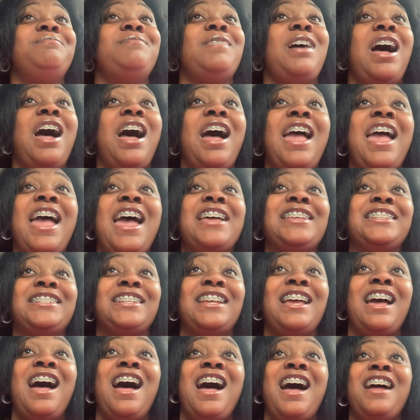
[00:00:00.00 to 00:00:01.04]
I asked
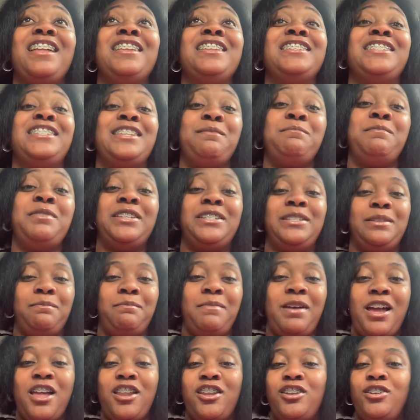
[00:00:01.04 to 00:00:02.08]
God to send me
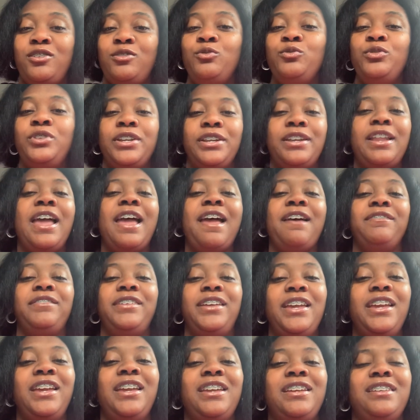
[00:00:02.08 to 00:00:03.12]
somebody who didn't have
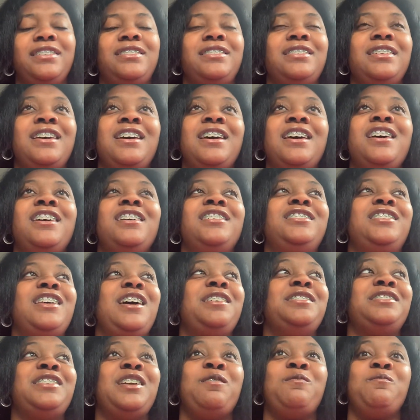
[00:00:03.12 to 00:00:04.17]
kids. So I
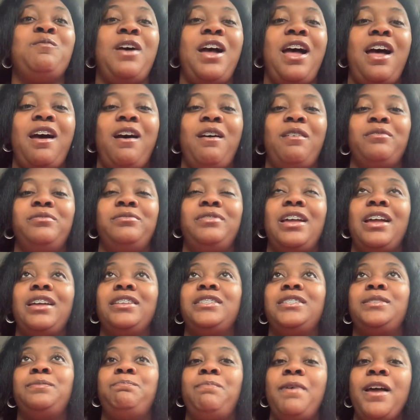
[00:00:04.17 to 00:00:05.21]
was like, wow,
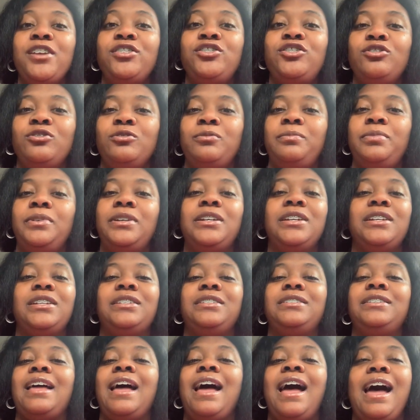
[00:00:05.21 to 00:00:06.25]
that's special,
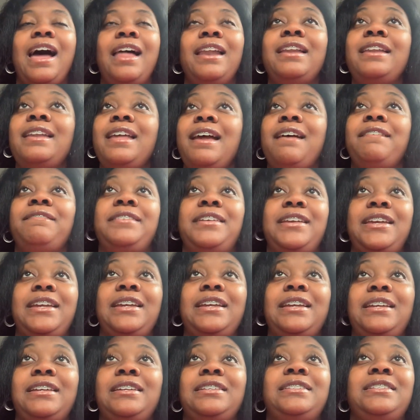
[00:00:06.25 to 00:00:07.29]
because I didn't have
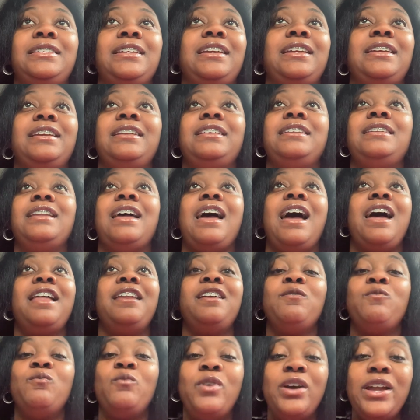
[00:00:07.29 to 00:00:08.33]
kids and I
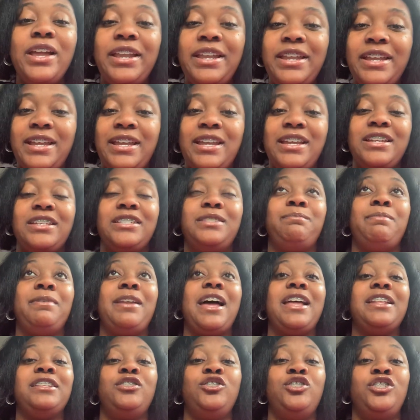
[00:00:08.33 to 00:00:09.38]
didn't want any kids, but
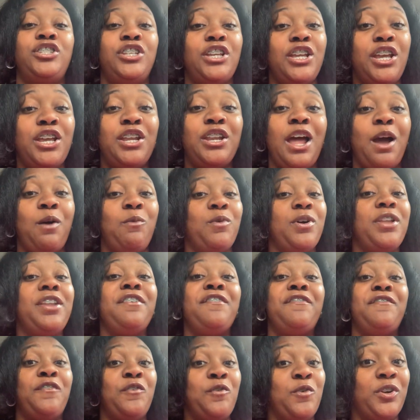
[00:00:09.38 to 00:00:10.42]
I did. I
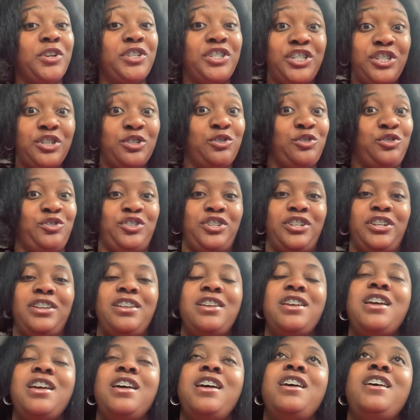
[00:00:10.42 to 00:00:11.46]
wanted 4 children.
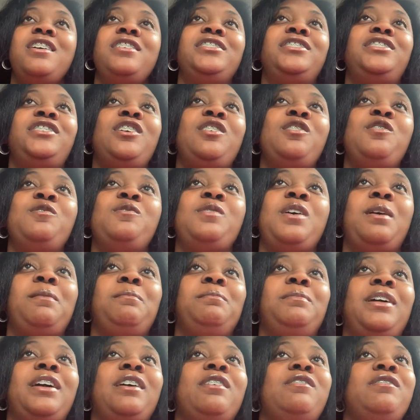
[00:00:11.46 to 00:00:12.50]
So
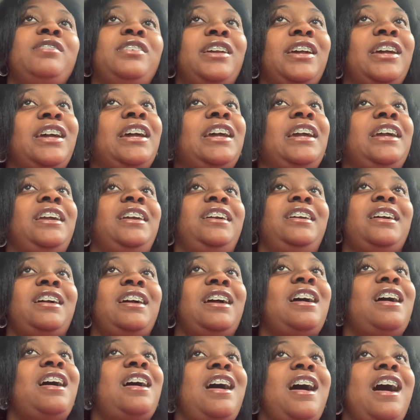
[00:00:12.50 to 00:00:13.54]
I'm like, okay,
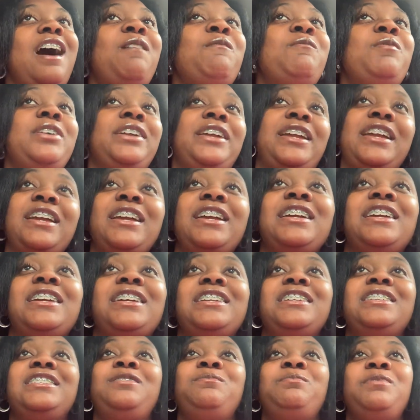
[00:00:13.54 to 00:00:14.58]
I want
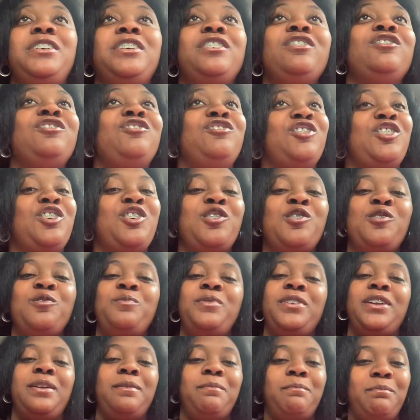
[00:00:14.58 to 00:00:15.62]
kids. We can grow.
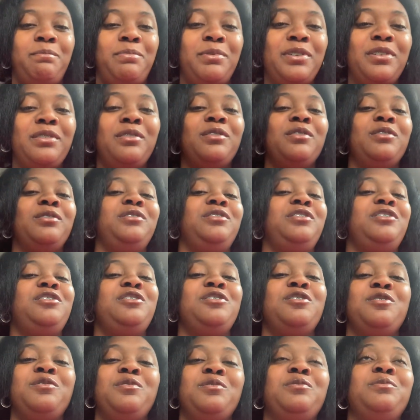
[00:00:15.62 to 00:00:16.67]
We can build. He
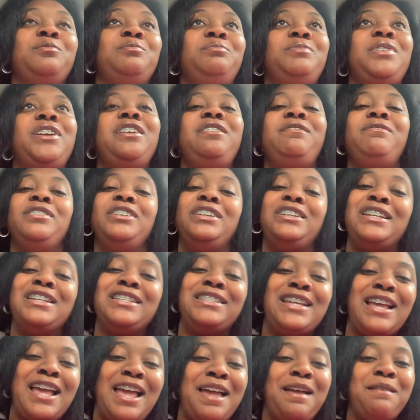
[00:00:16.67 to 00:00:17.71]
really
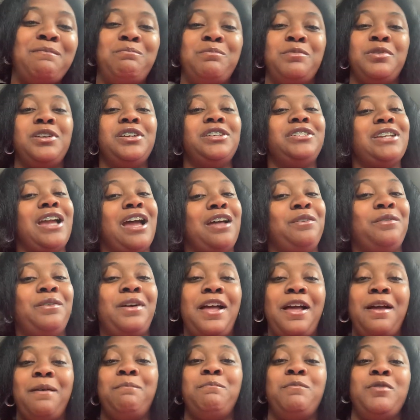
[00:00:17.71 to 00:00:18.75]
doesn't have much. I don't
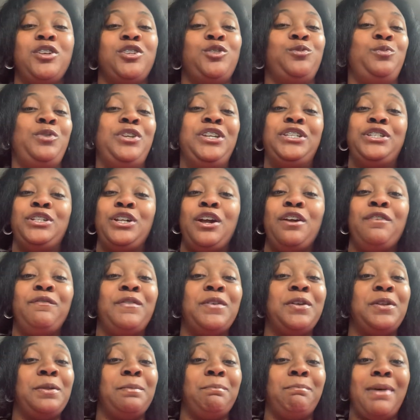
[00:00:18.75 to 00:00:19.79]
have much. We starting
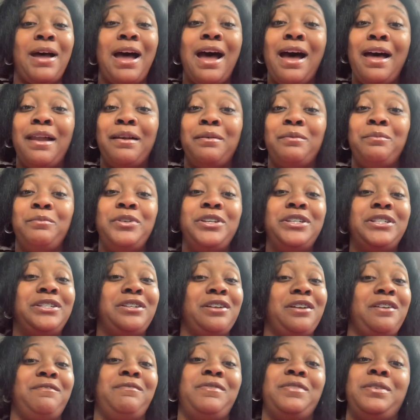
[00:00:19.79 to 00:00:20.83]
from the
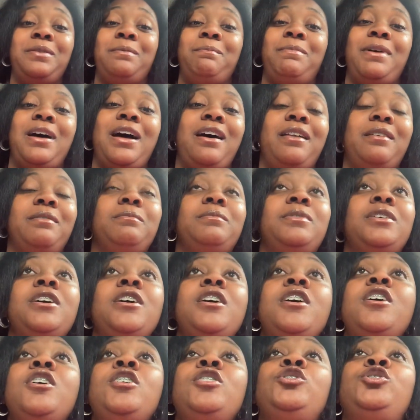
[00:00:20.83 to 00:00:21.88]
bottom.
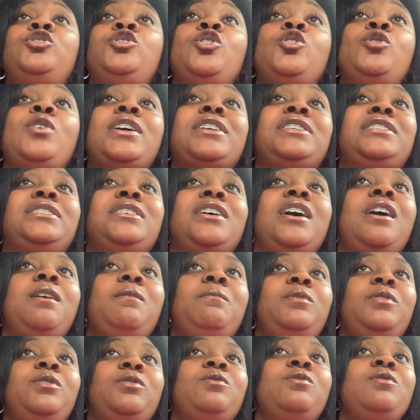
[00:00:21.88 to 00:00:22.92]
So as
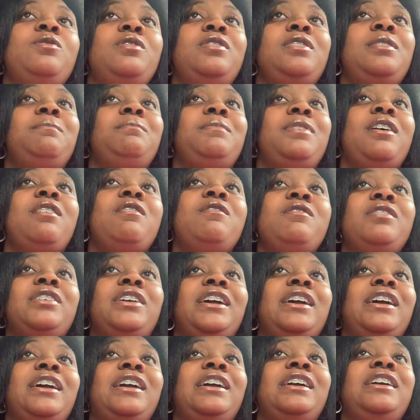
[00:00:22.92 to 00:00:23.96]
time went on, I'm like,
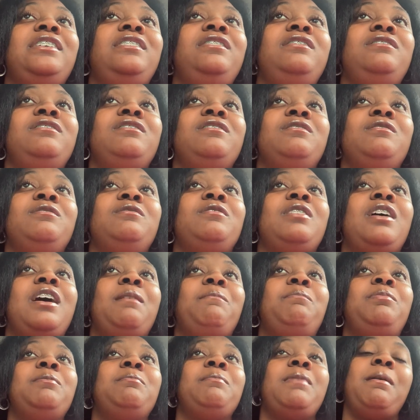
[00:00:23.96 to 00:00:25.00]
okay, I
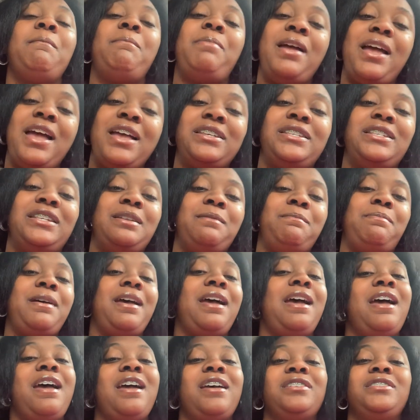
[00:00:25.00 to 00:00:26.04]
put my past in the
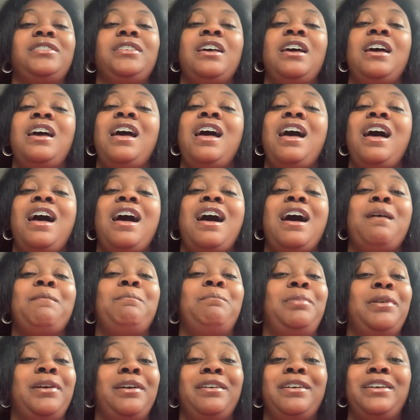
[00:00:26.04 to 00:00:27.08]
past. I
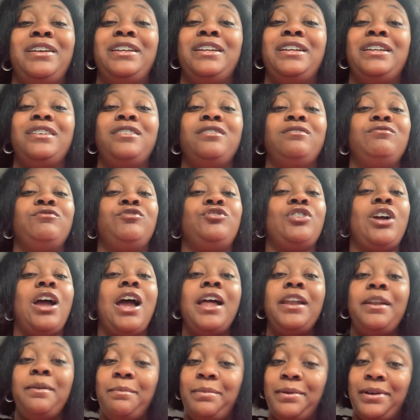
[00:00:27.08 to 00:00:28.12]
buried it.
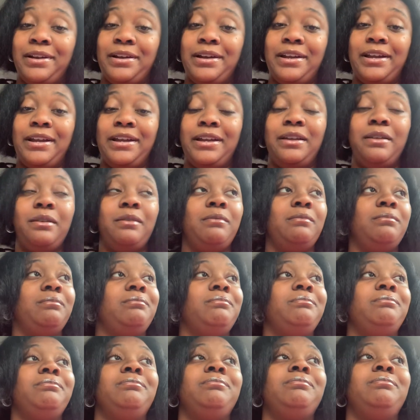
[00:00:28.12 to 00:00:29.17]
Tried to bury it,
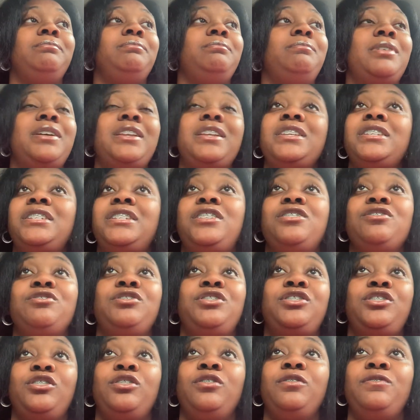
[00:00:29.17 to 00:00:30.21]
but it still
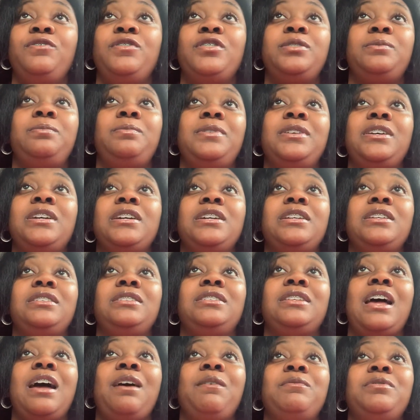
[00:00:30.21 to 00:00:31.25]
surfaced
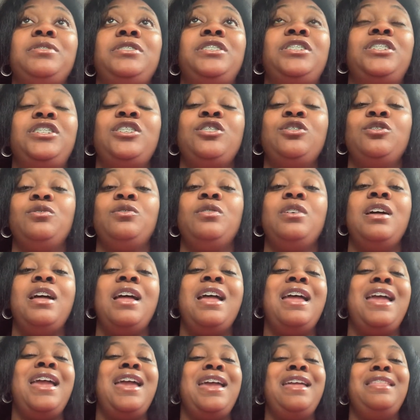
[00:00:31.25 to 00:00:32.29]
because I was still
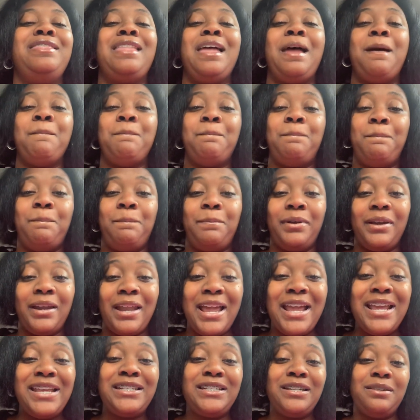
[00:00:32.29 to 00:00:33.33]
in that
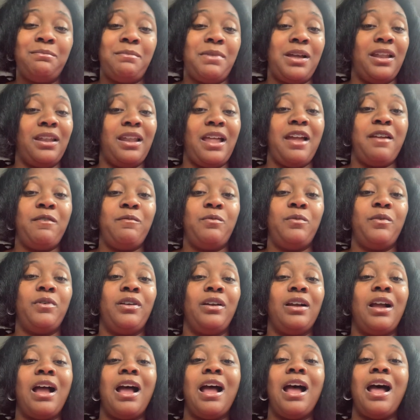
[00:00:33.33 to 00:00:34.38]
place in my life where